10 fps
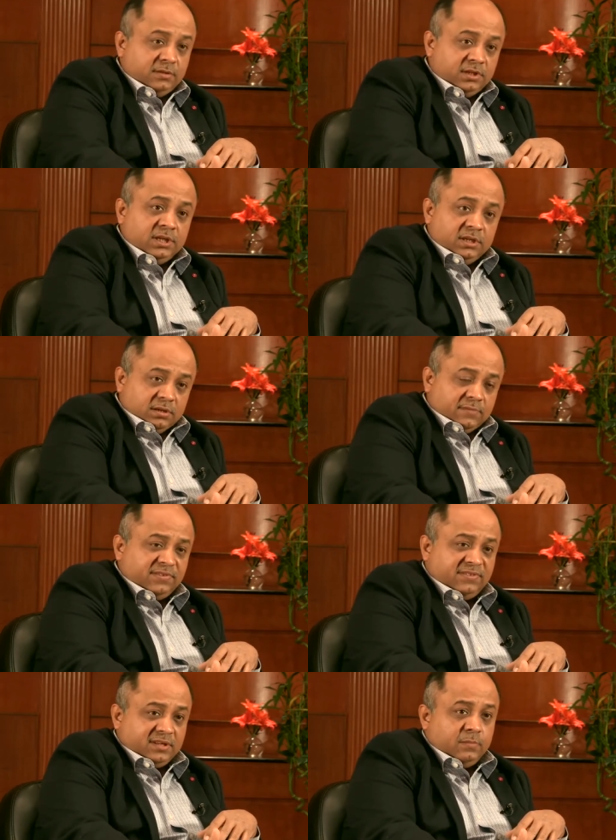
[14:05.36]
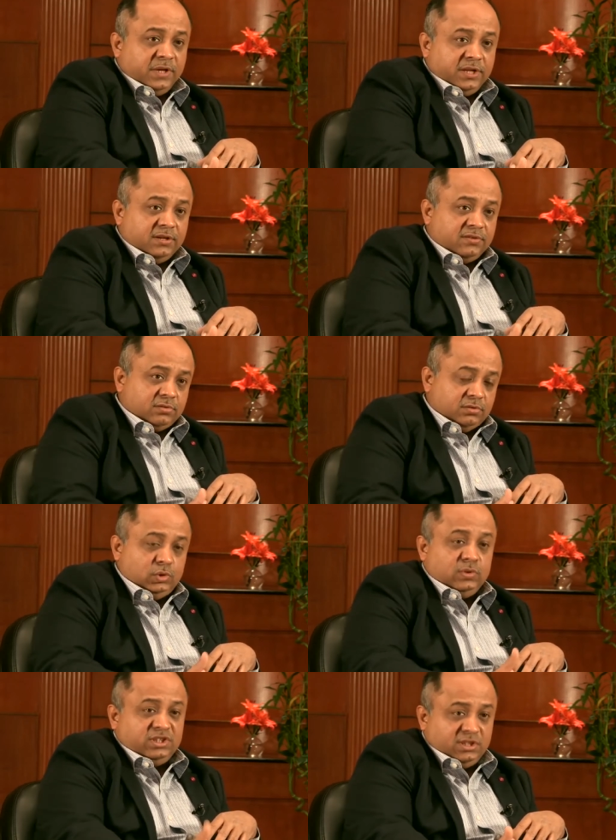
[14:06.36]
in uh, physical media, so
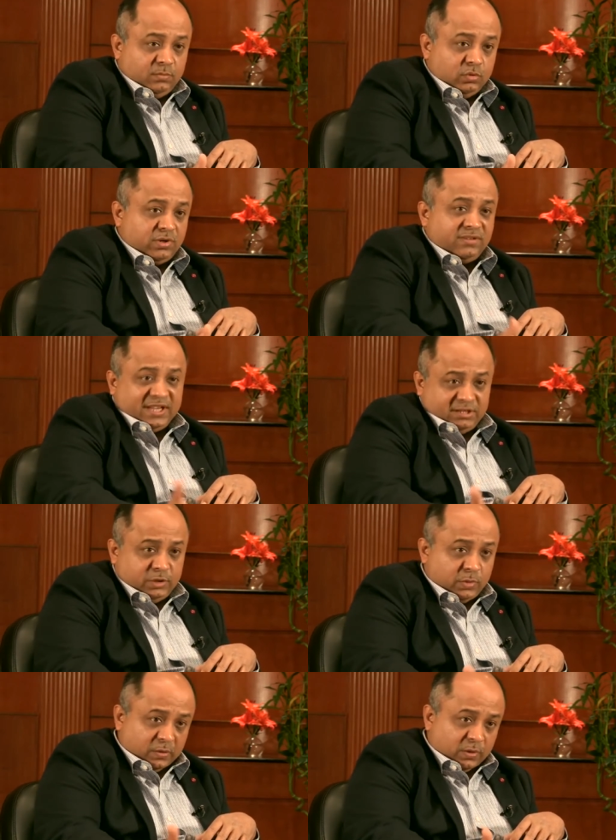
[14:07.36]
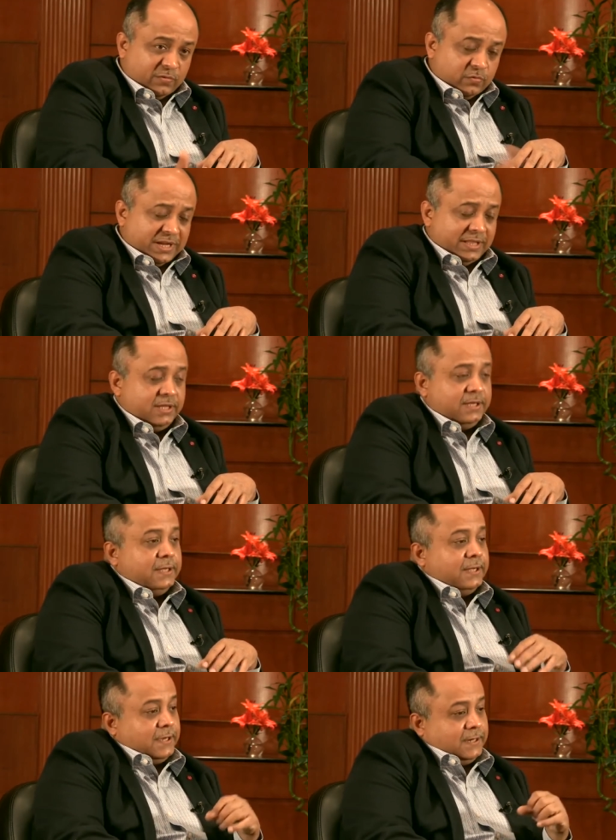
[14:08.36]
U H D Blu-ray is actually doing quite well.
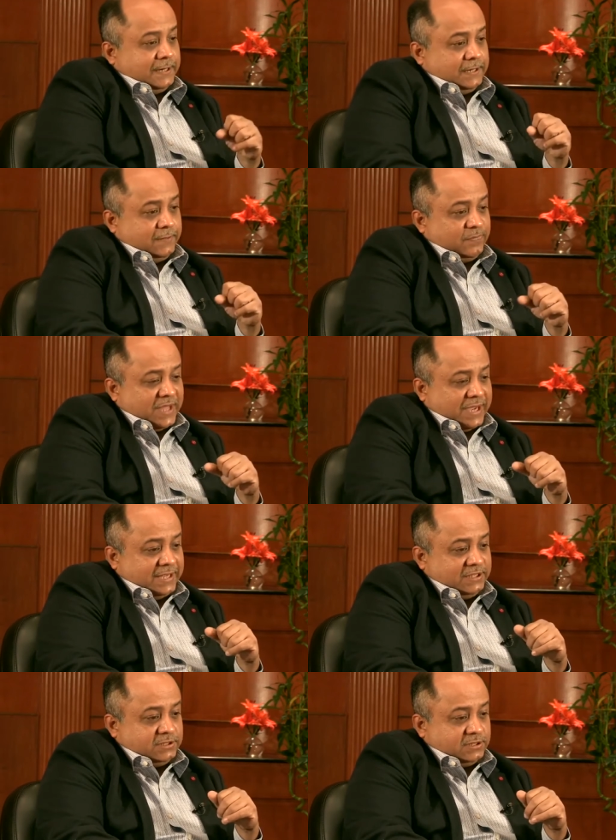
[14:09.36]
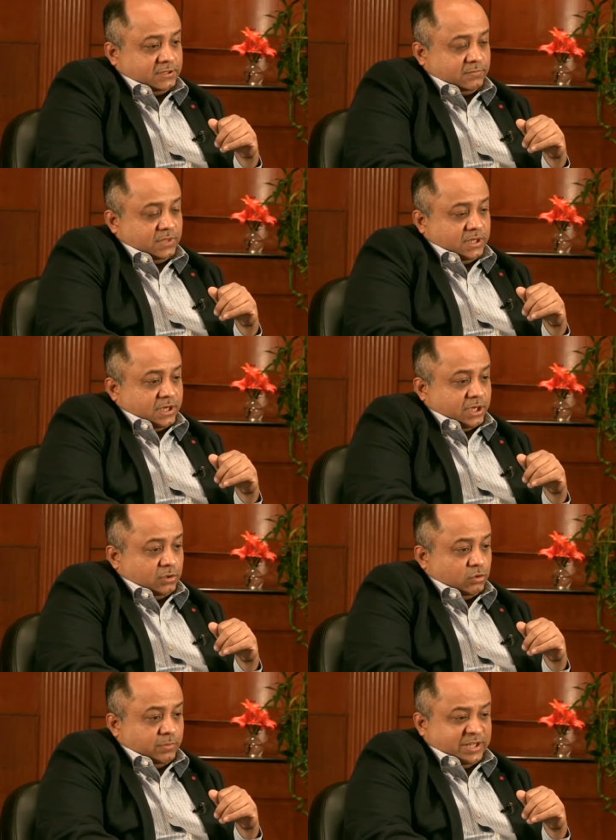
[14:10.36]
Um, and, uh, you
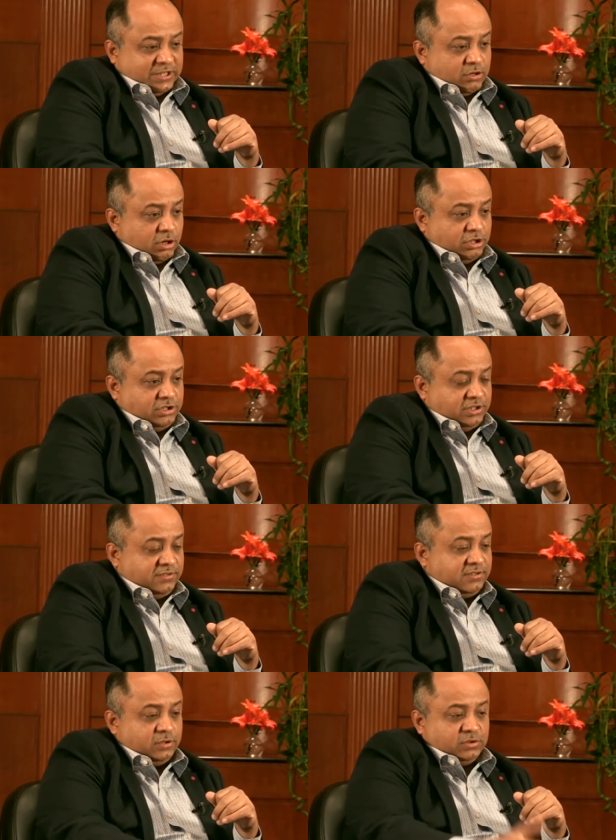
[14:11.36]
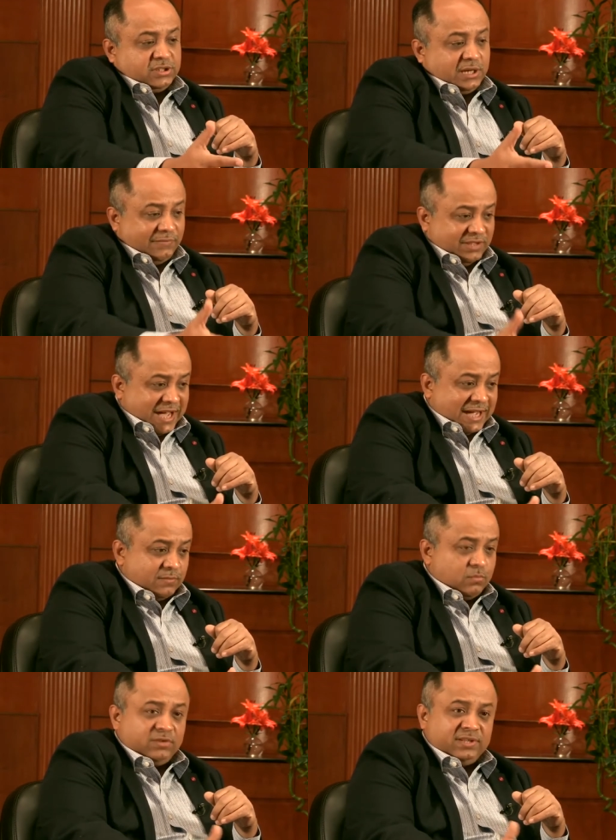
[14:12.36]
know, Dolby technologies, you know, starting with
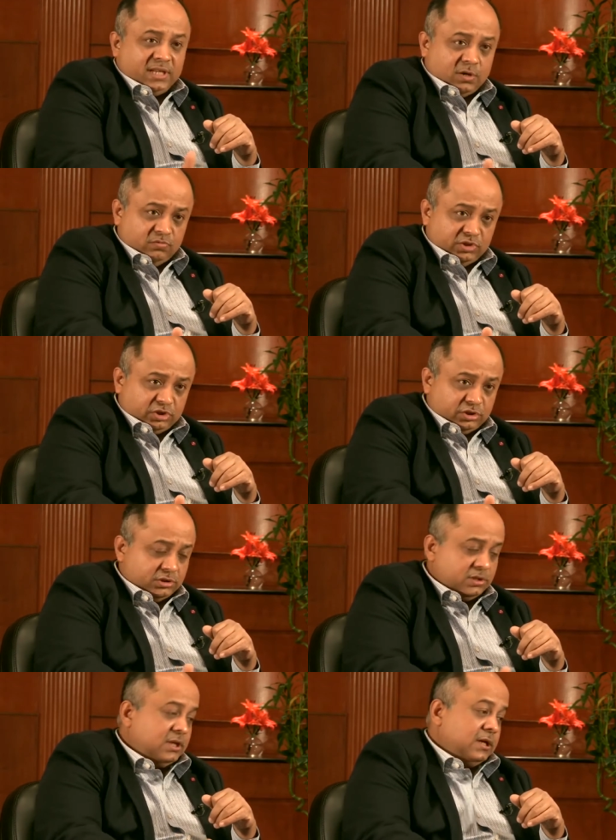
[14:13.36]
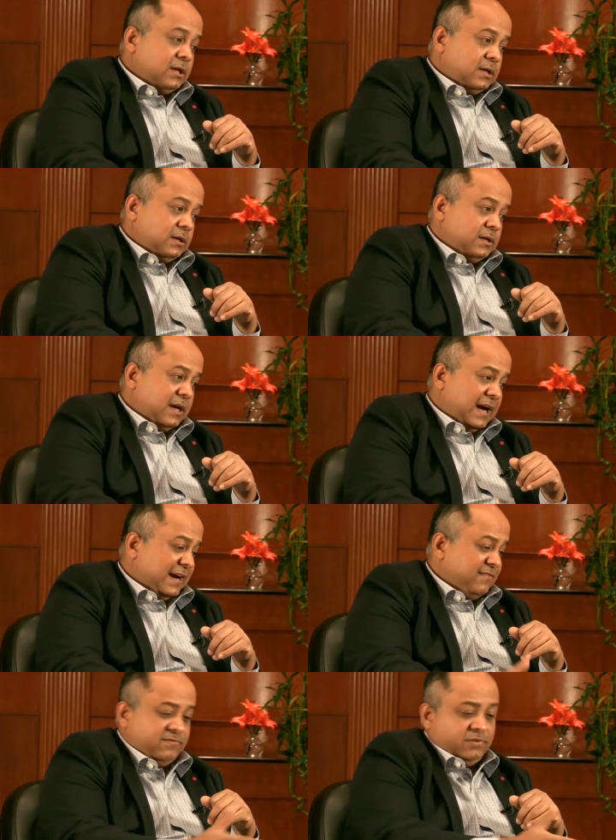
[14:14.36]
Atmos and now Vision, uh,
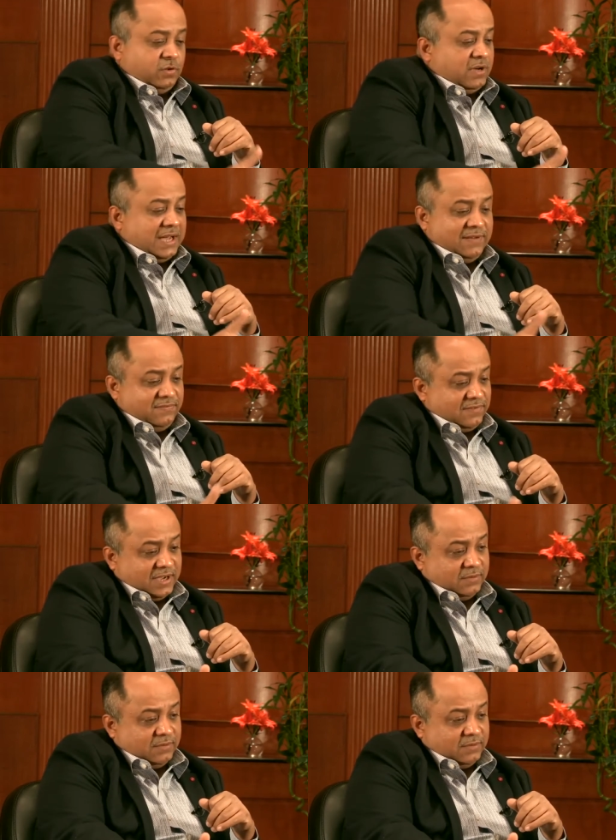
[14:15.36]
have, you know, have